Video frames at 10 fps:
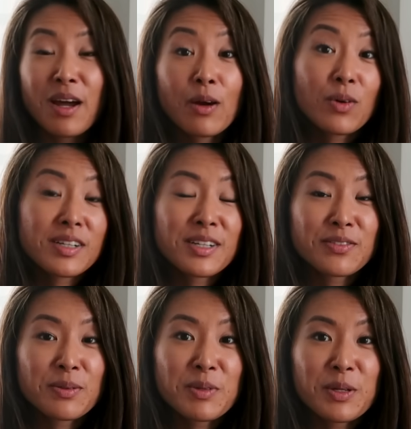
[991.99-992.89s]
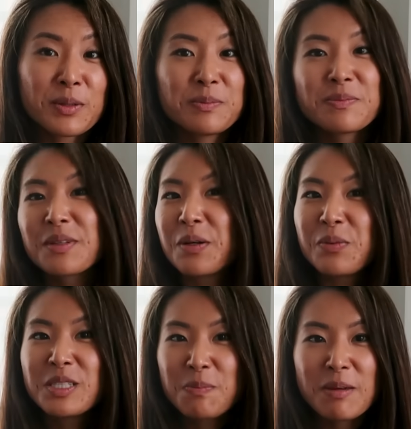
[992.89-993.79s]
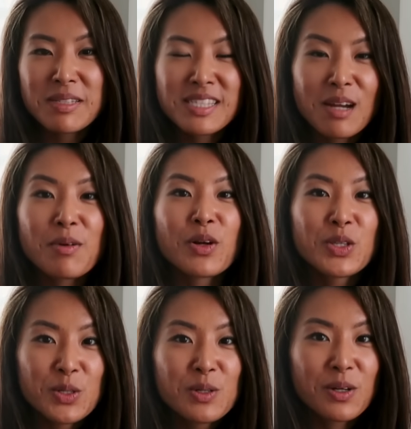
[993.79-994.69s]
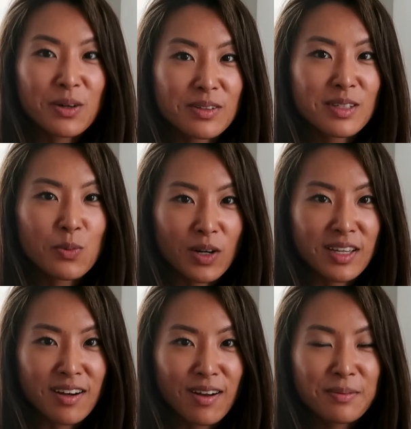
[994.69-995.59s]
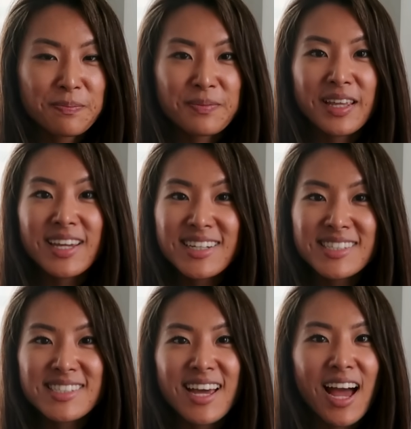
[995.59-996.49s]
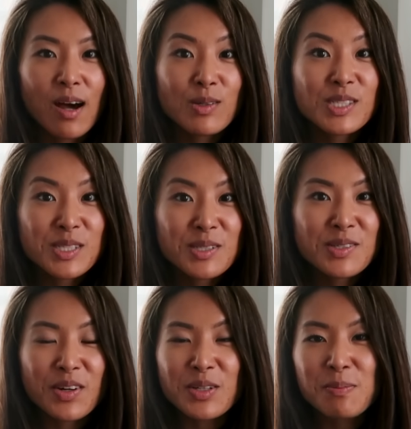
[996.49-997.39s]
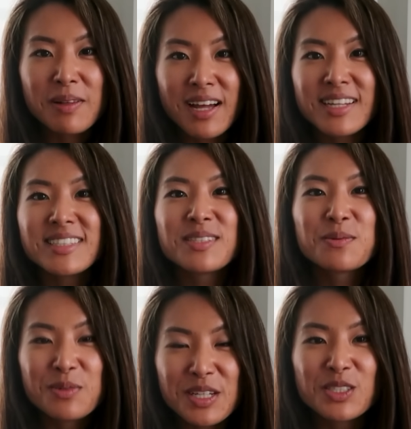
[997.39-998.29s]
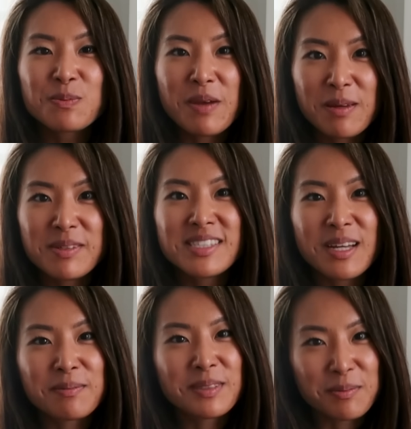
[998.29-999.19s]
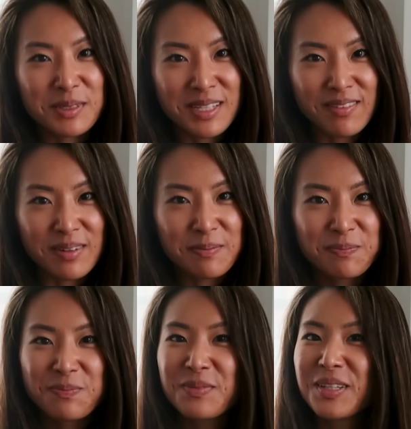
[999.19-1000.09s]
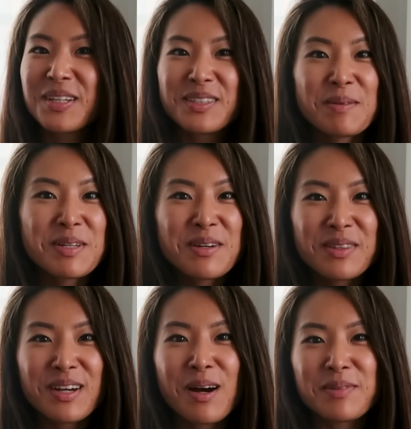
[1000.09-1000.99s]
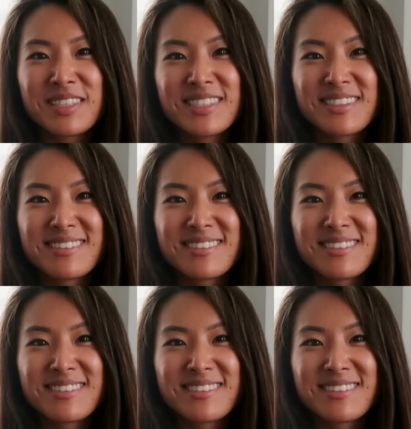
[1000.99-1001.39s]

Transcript: Now I want to hear from you. Which baby step are you currently working on? And how soon are you planning to reach baby step number 7? Let me know in the comments.